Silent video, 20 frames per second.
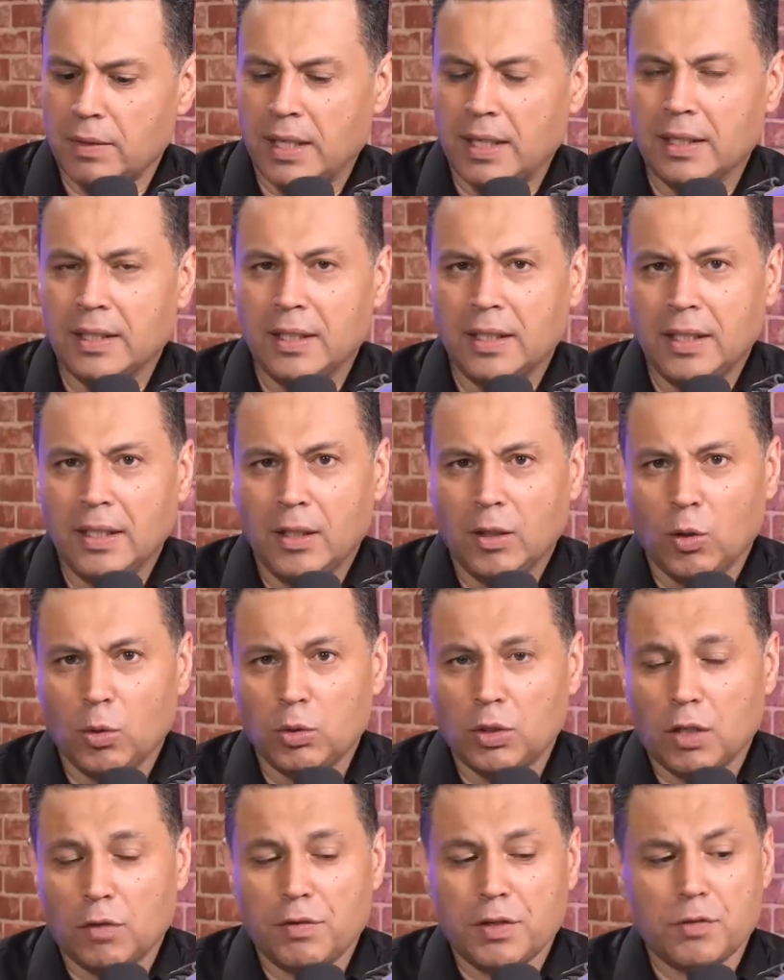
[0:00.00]

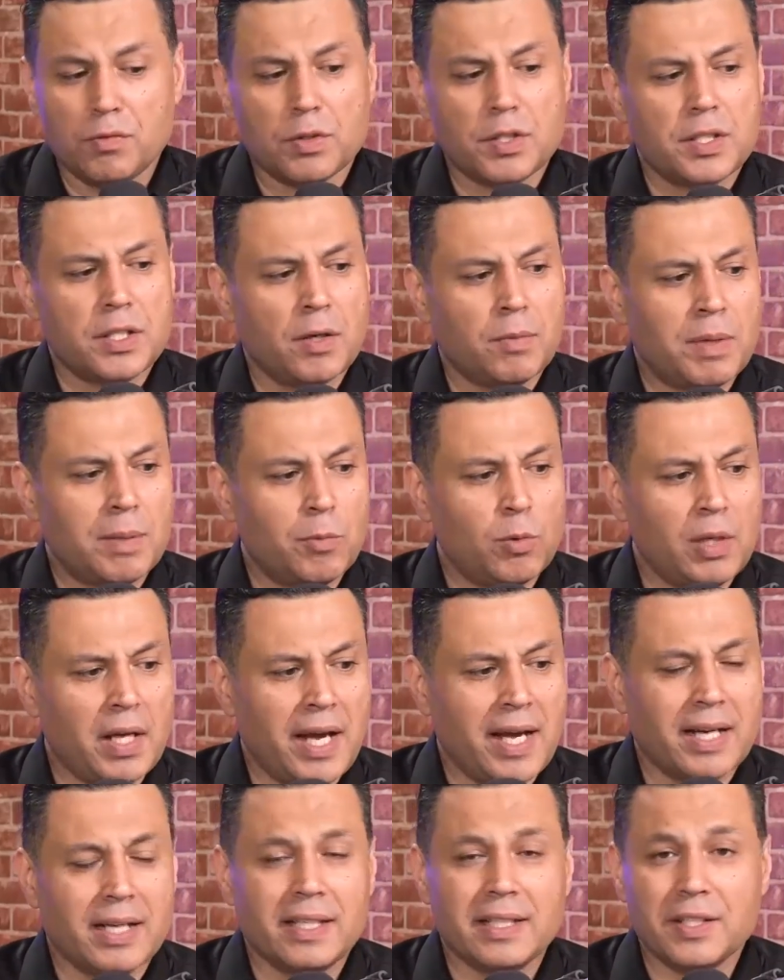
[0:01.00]
guarantees made by
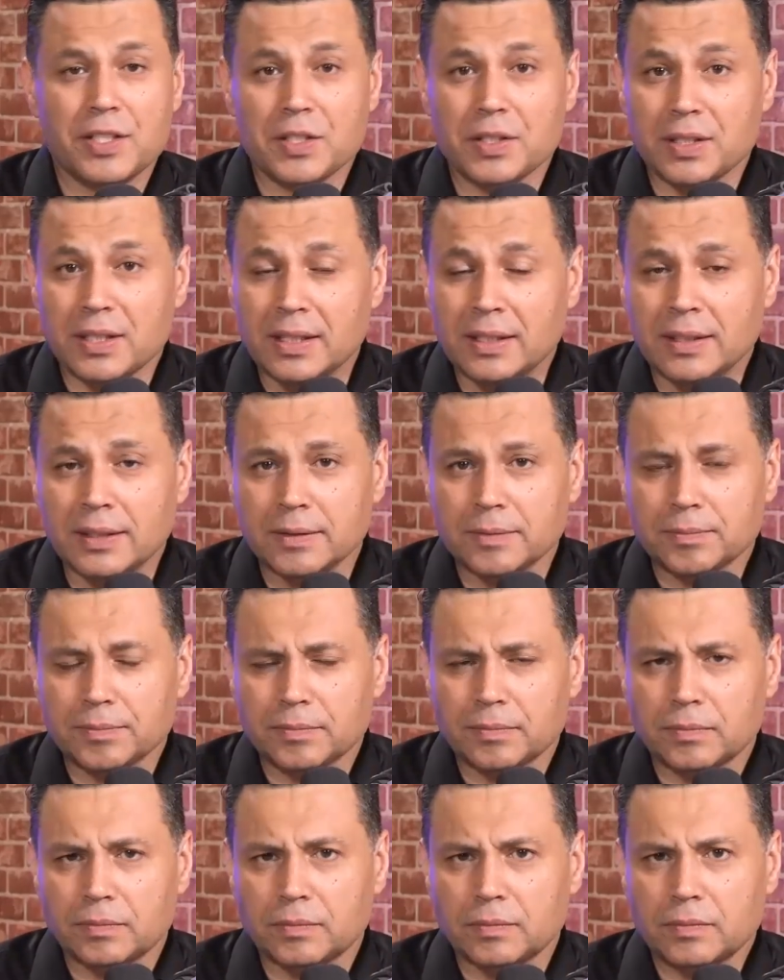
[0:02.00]
you that there was
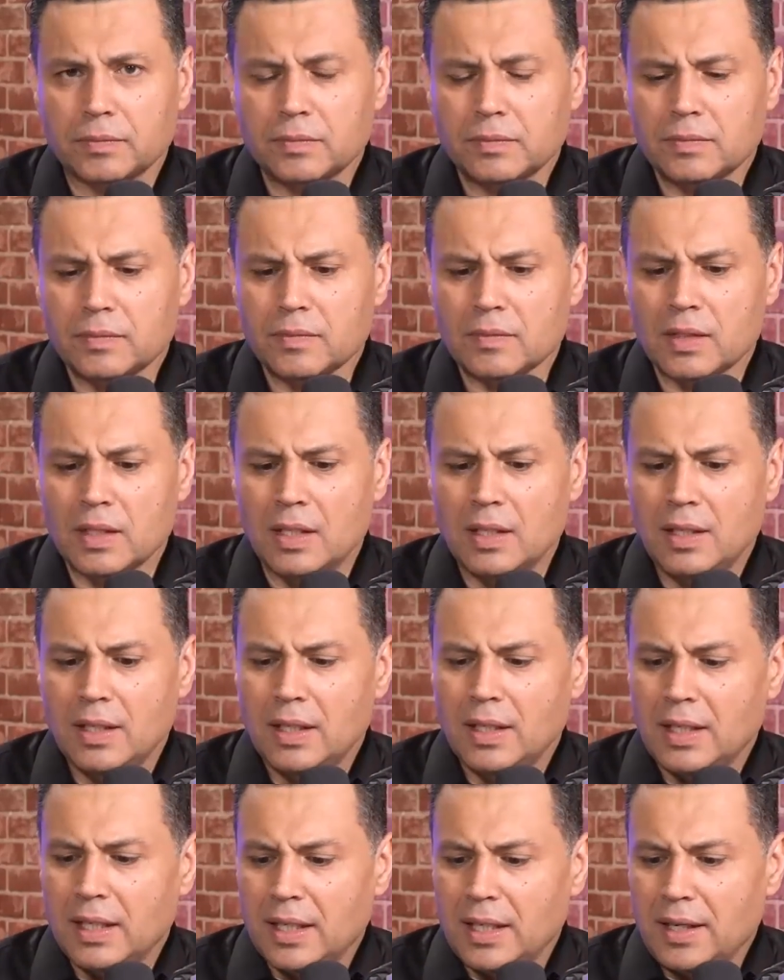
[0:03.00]
somebody down there to
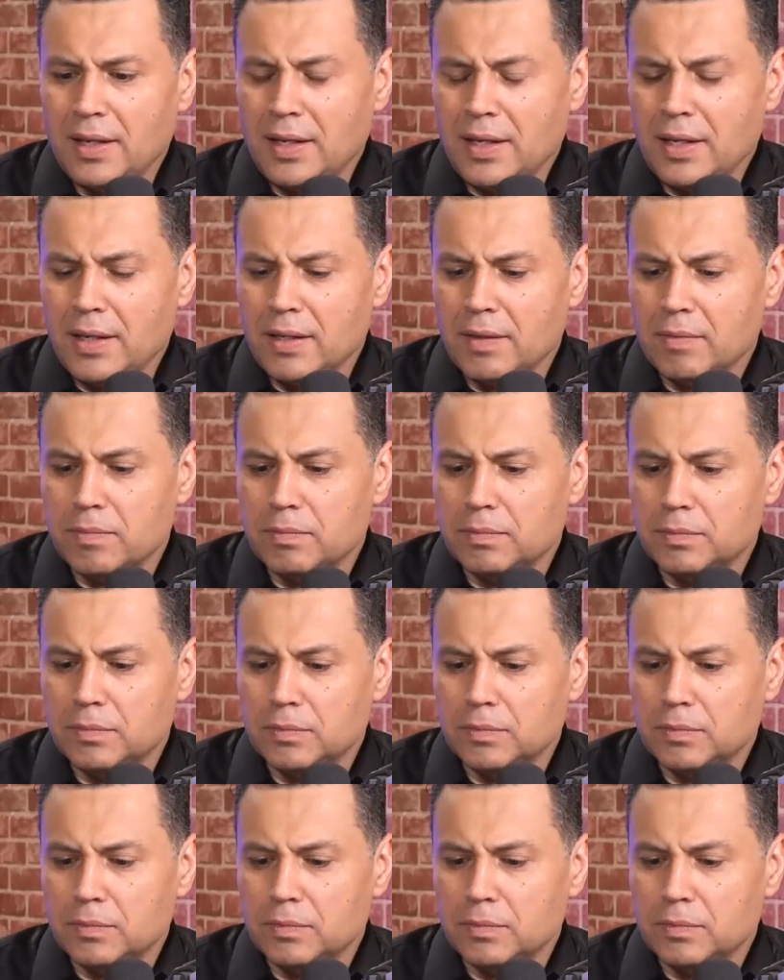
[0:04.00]
hold you.